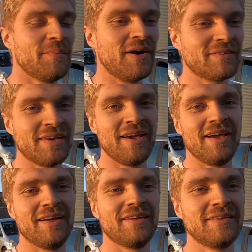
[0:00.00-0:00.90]
But
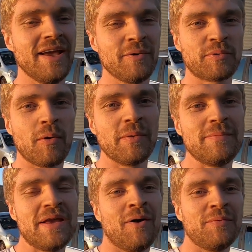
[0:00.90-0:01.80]
yeah,
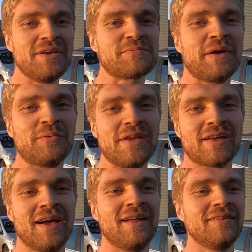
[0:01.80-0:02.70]
probably meet up with you
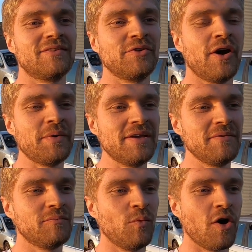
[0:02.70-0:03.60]
midweek and do a
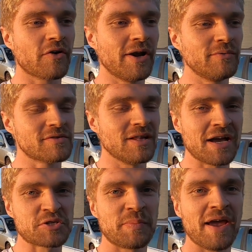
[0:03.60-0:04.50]
wee walk round
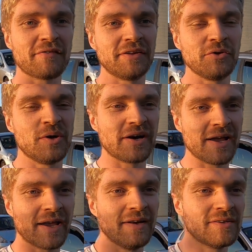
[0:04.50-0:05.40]
/ spec video, I
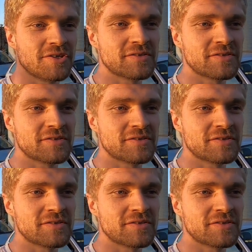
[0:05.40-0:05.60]
reckon.